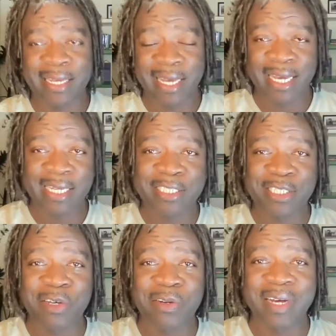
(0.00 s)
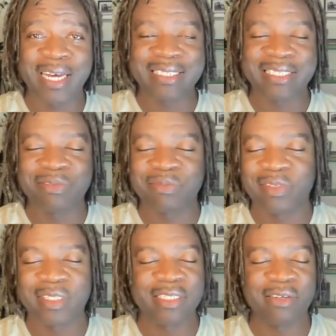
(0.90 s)
And so I just
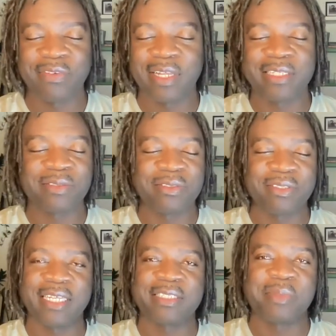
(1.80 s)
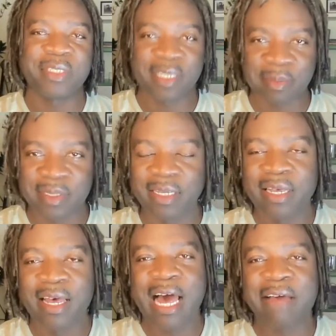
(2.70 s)
really don't feel like doing 2,000 push-ups.
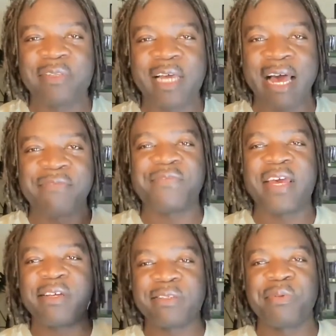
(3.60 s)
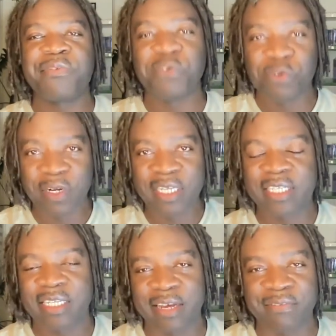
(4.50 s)
I've failed before and
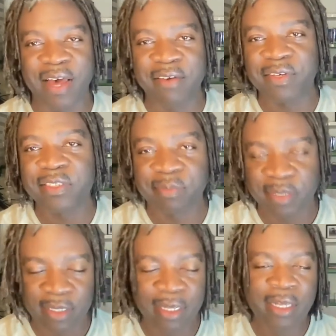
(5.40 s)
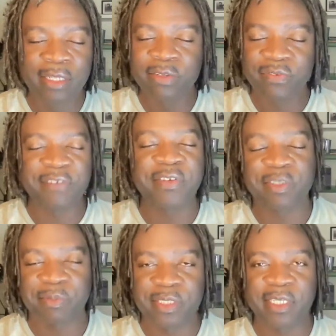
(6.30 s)
done like 500, but doing
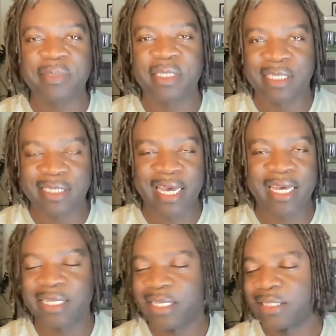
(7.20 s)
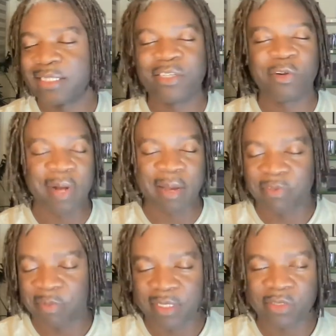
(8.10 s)
500 push-ups in a day is no problem
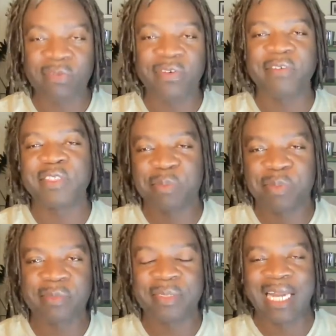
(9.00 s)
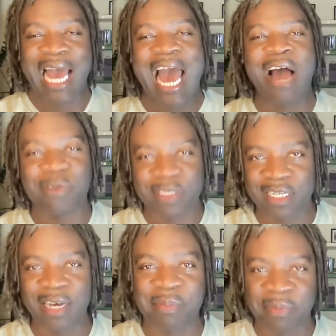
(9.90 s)
for me. Doing 500 push-ups in an hour is
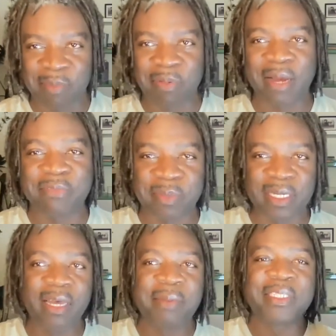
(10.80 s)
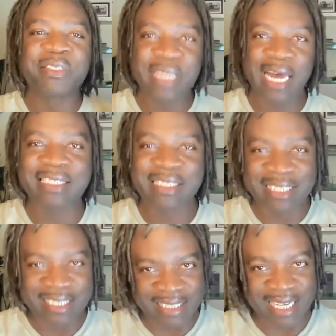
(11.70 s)
not a problem for me, but 2,000 in
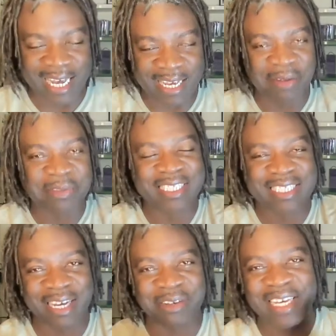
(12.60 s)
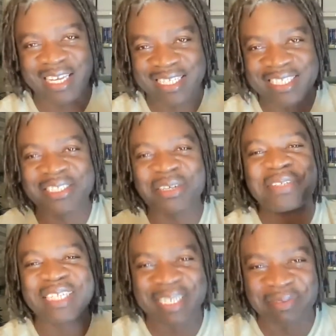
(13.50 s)
a day, I was just like, okay, this is over
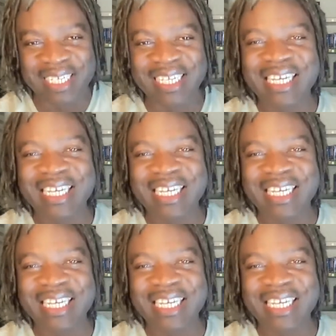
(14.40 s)
the limit.